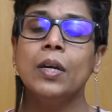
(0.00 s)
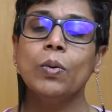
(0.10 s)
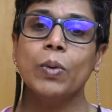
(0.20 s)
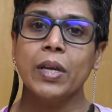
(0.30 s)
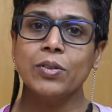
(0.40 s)

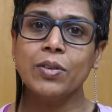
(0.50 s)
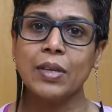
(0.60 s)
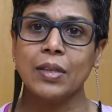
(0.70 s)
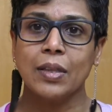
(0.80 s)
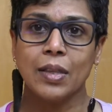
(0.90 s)
Well, here's the
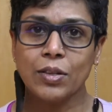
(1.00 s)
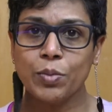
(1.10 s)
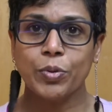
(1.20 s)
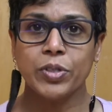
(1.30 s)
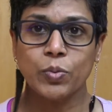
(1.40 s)
thing there's the
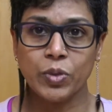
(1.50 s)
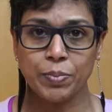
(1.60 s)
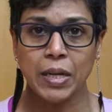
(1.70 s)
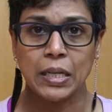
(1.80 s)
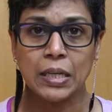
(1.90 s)
person with
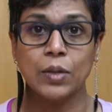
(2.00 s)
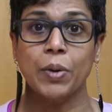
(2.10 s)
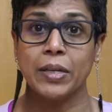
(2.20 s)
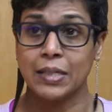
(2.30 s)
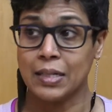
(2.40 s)
money,
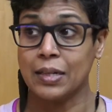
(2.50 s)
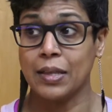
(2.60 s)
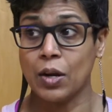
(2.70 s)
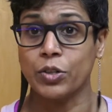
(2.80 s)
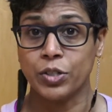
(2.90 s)
as in
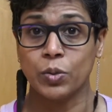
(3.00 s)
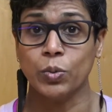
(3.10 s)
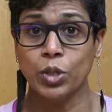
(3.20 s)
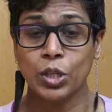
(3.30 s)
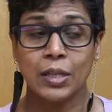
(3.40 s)
they are still
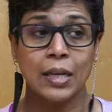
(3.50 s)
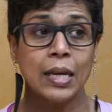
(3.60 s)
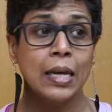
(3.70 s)
working,